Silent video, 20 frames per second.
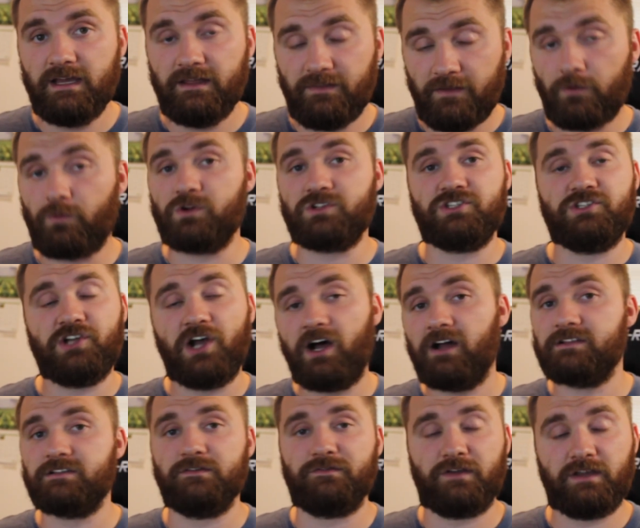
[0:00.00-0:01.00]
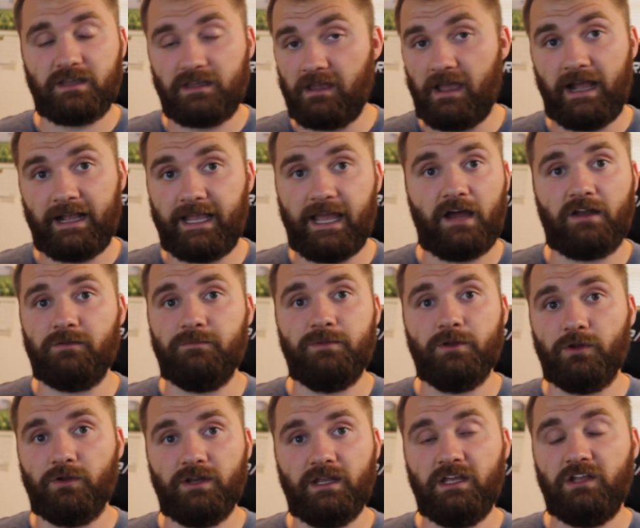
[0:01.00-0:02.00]
there was tons of
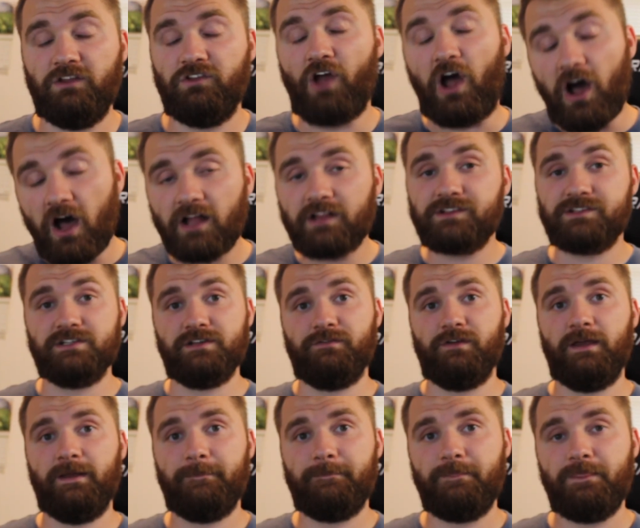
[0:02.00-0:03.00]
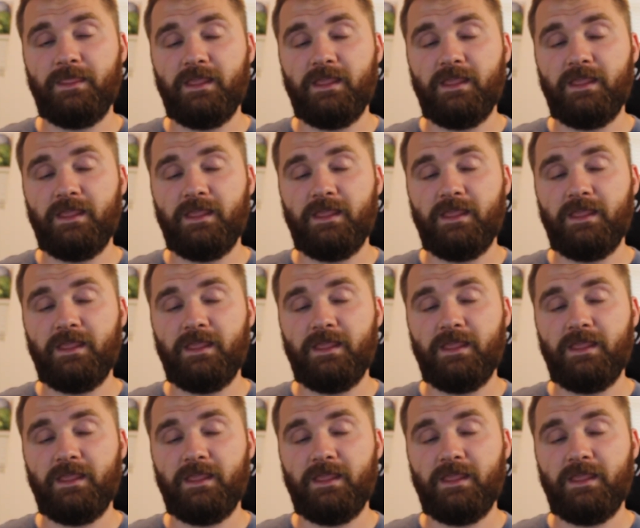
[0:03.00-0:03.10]
accountability, tons of it.